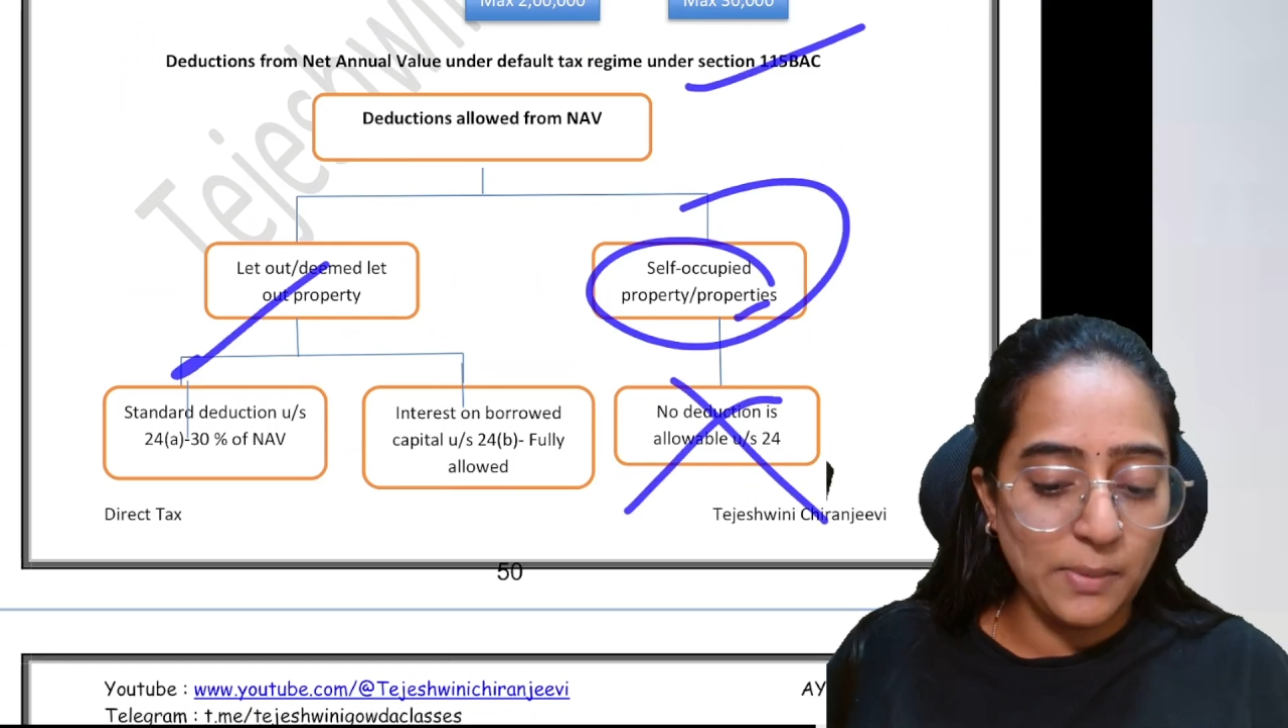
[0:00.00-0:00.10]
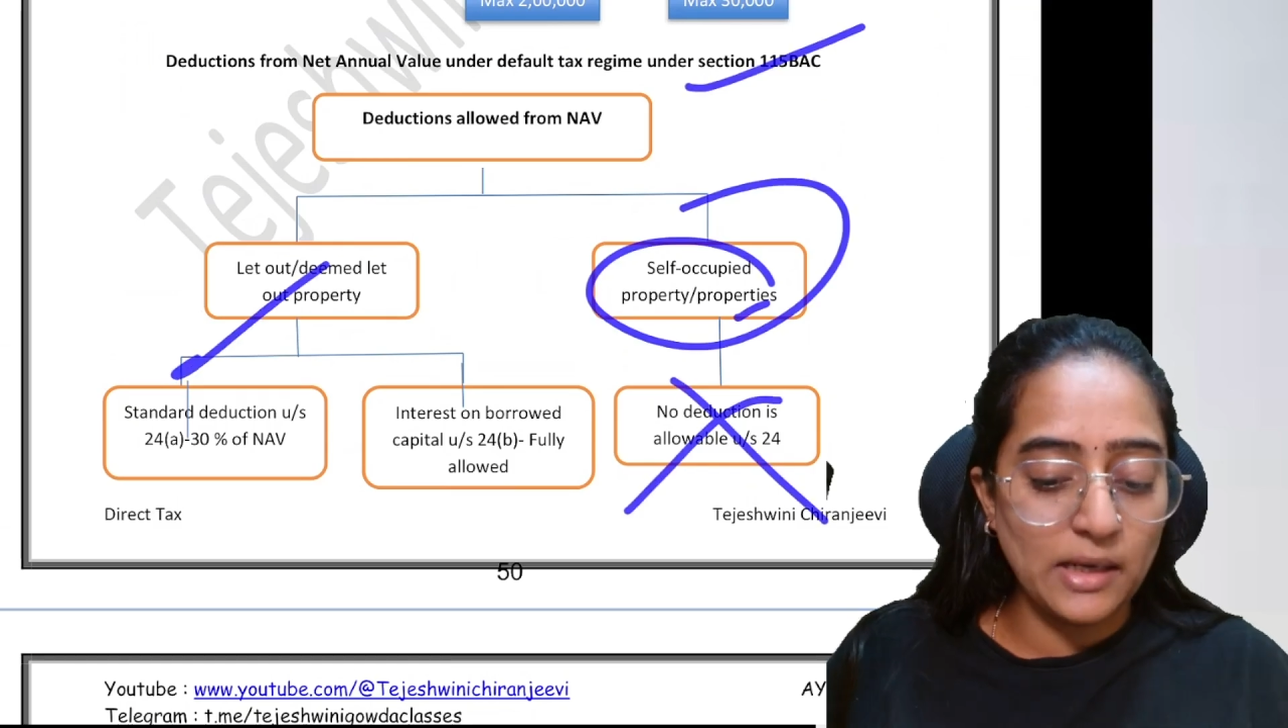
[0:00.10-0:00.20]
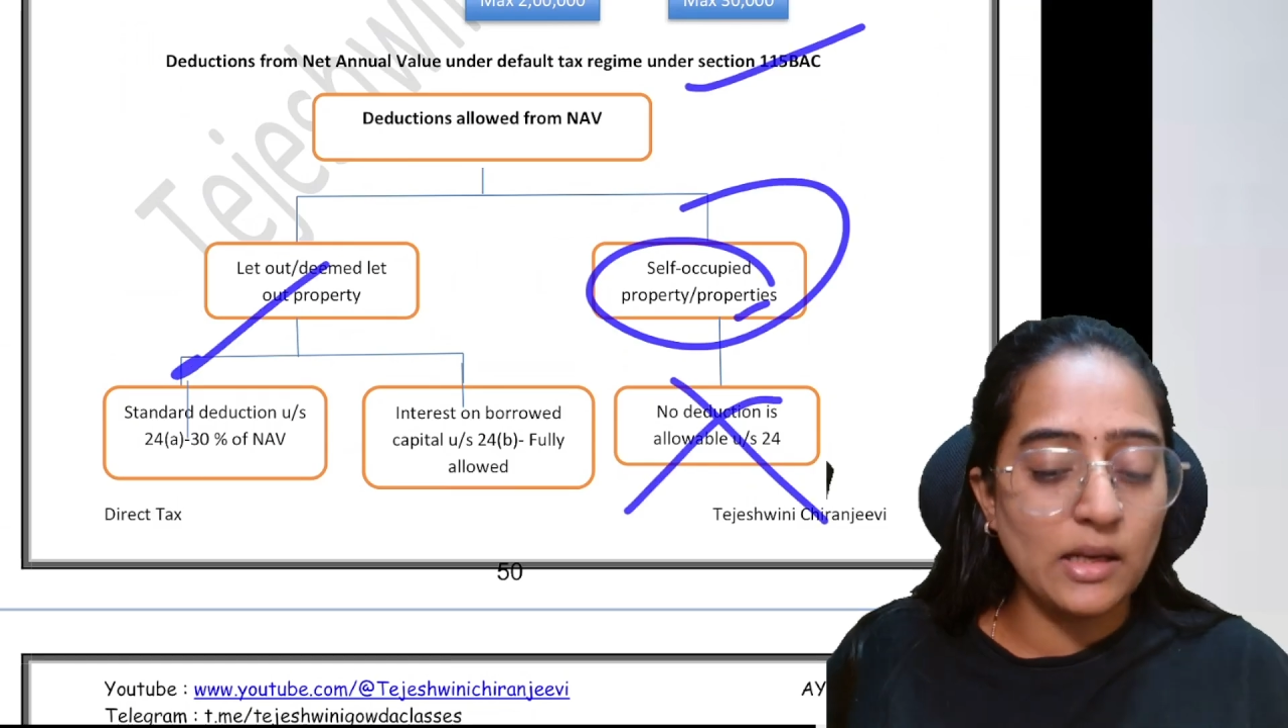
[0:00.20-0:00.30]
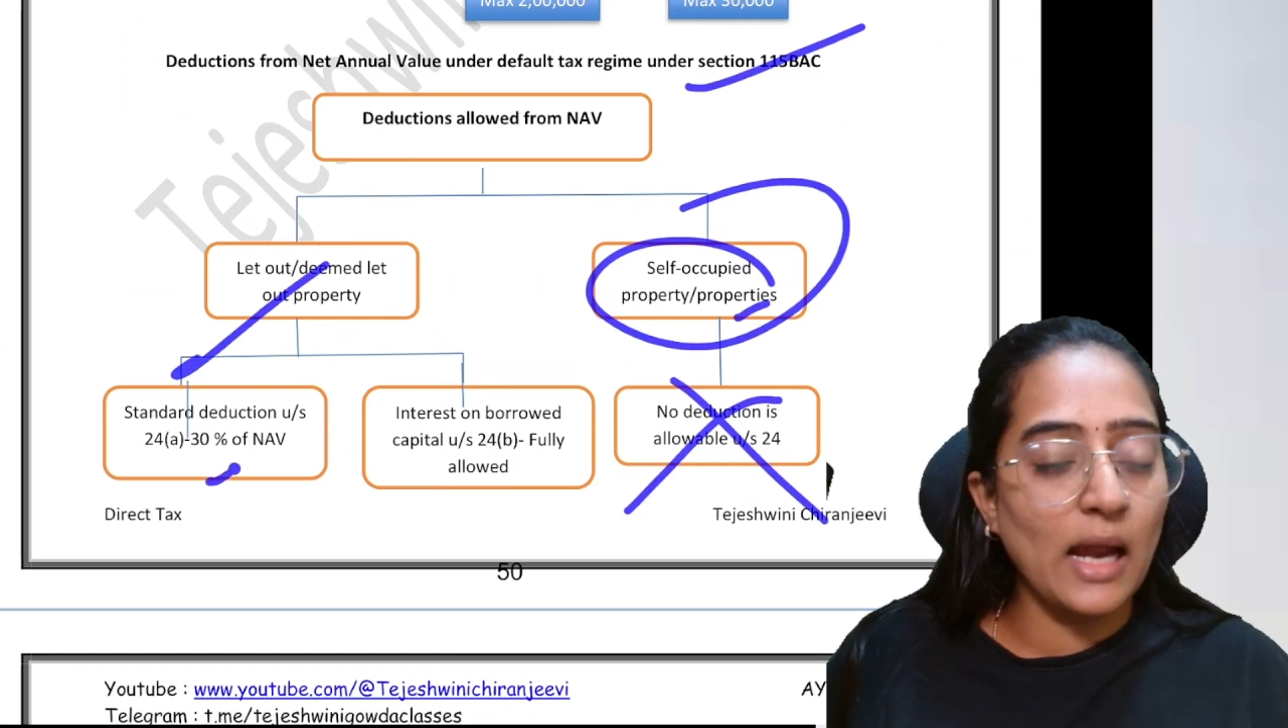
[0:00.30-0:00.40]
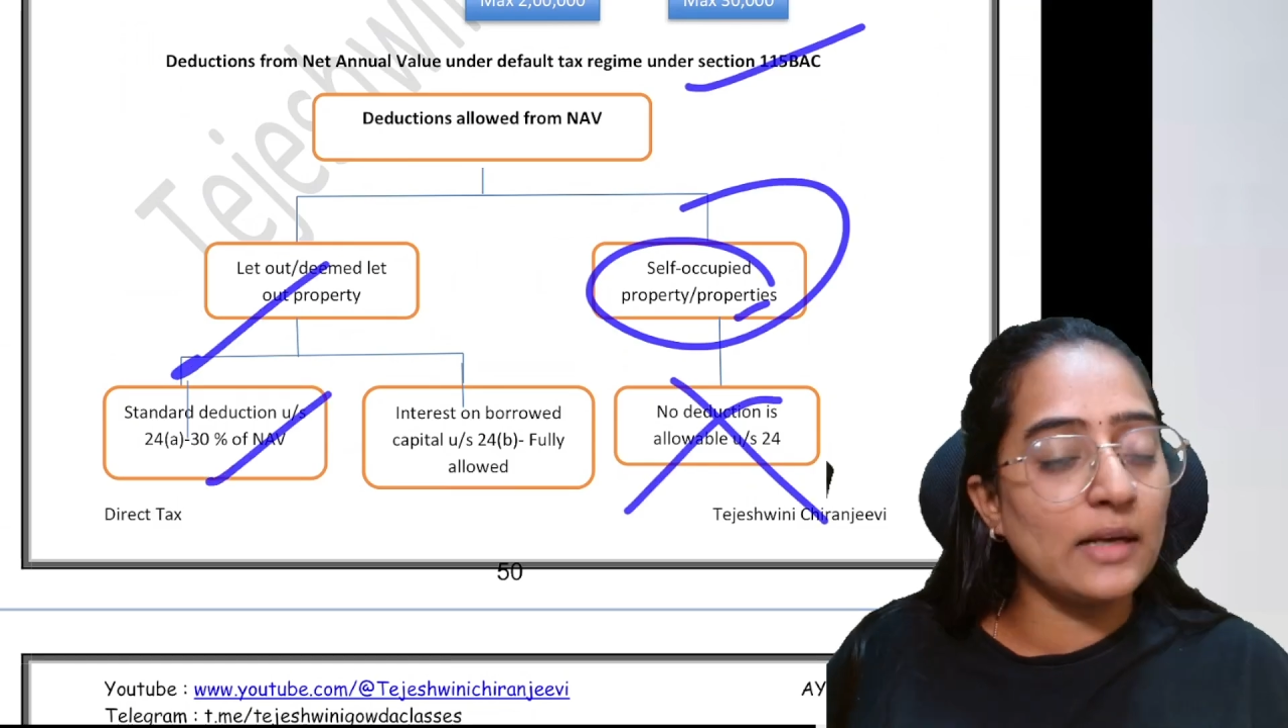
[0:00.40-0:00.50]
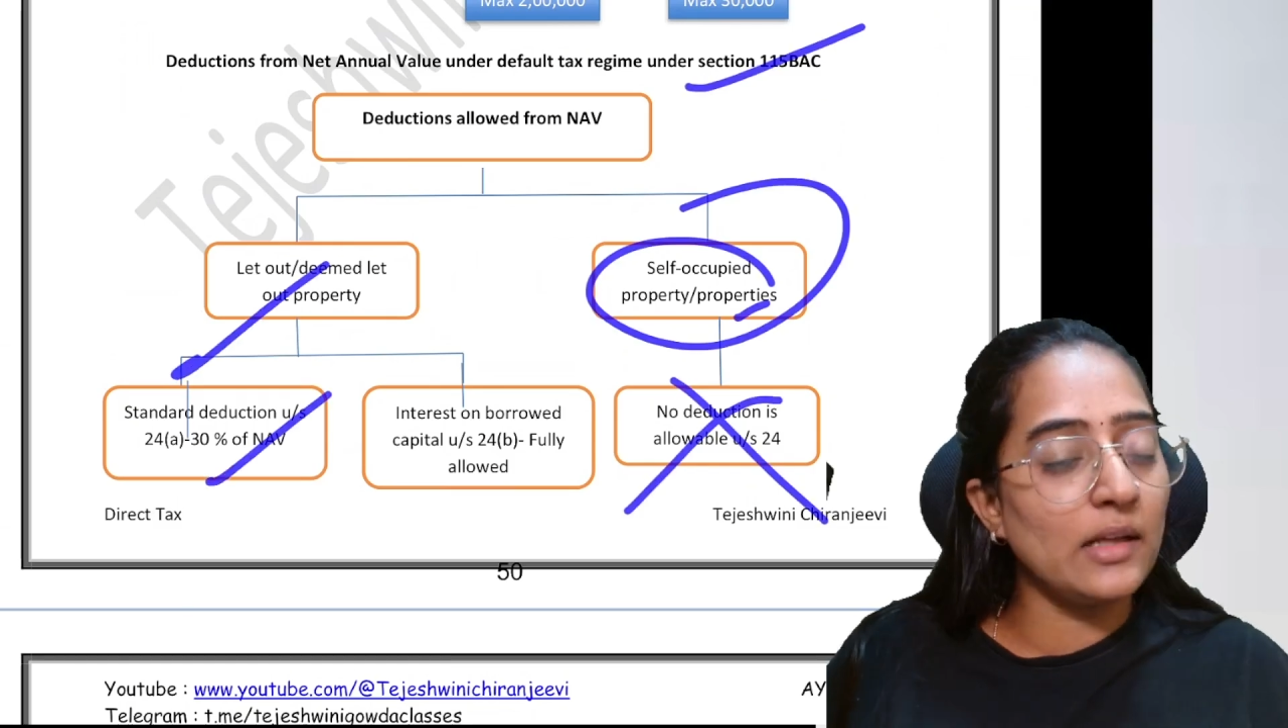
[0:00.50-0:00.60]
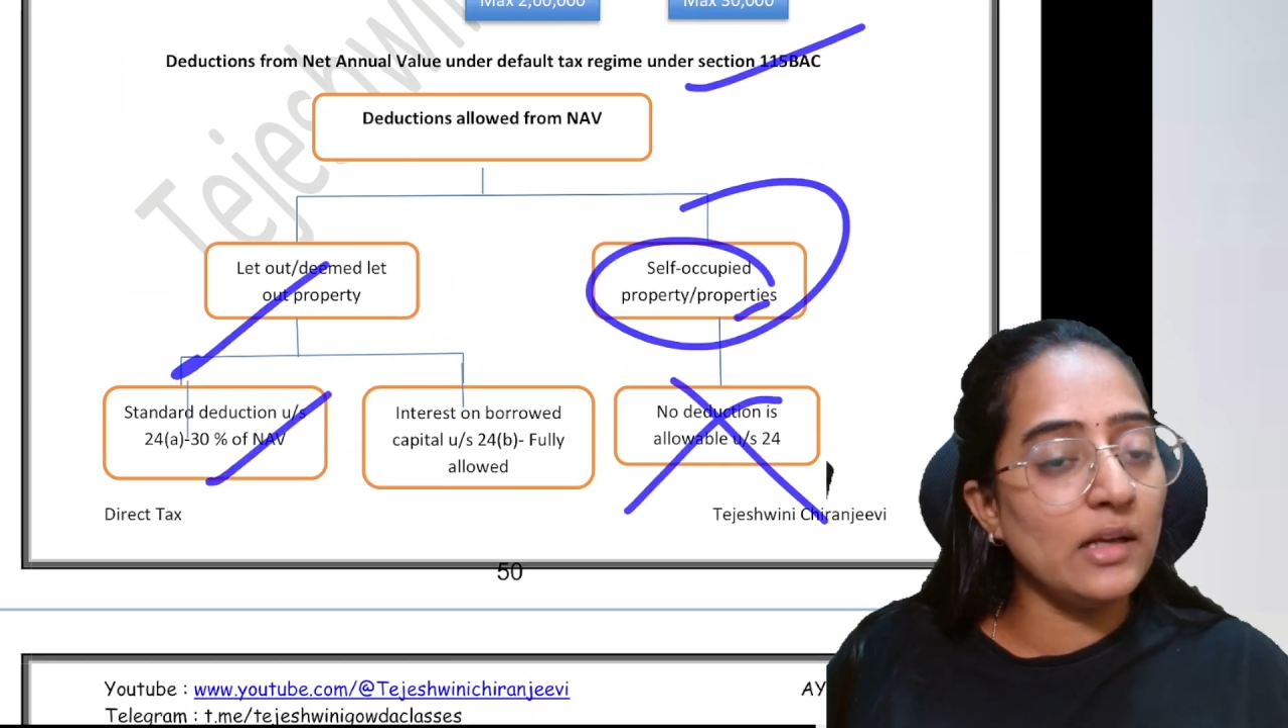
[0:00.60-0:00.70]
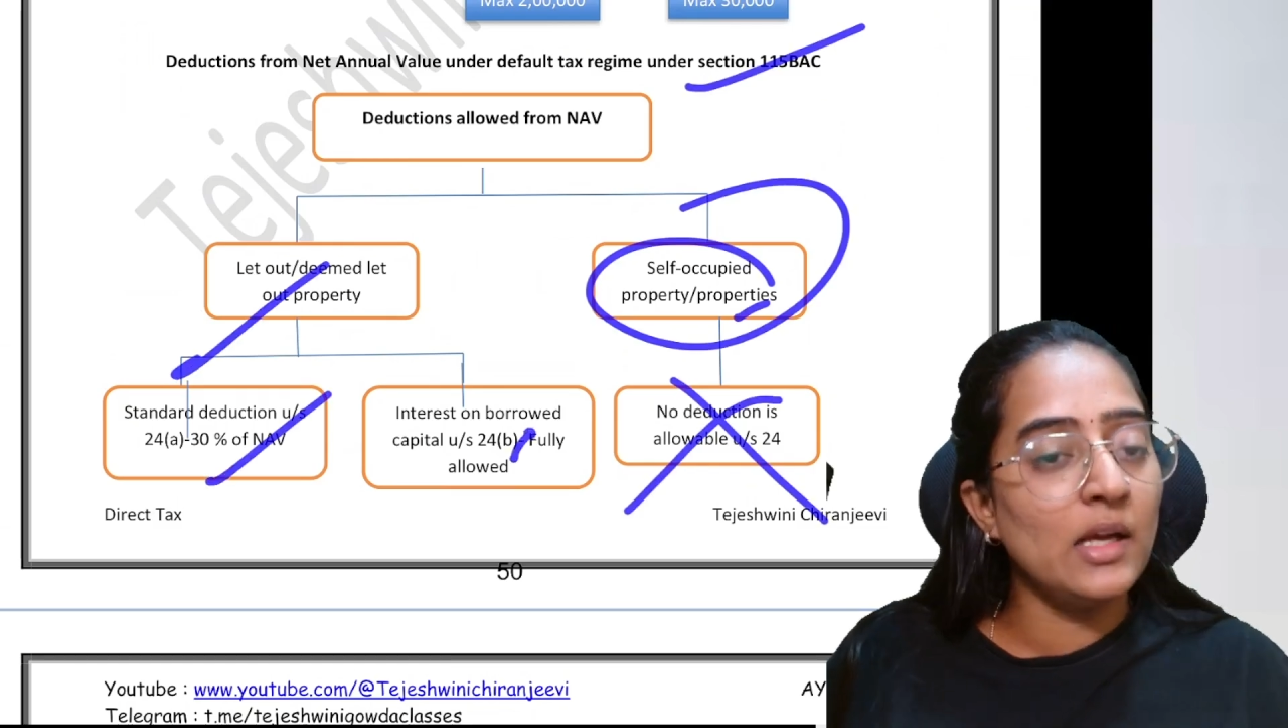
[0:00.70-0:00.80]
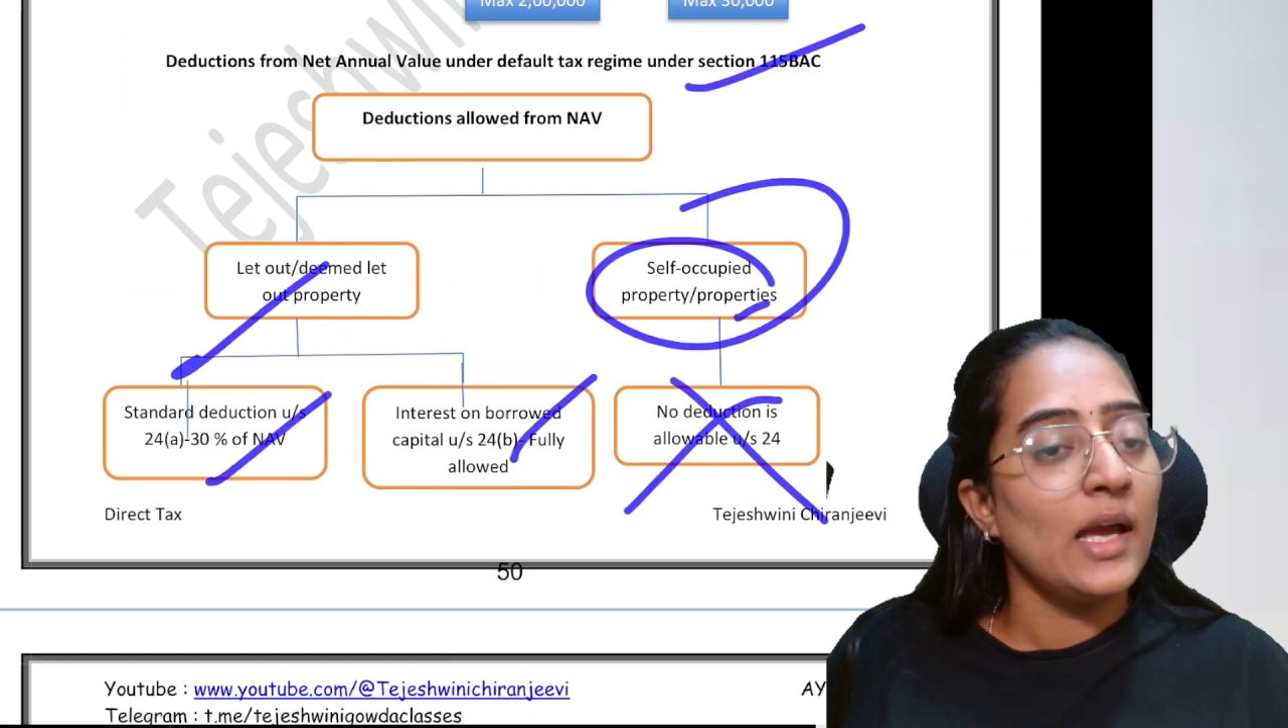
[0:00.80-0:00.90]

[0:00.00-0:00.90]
but under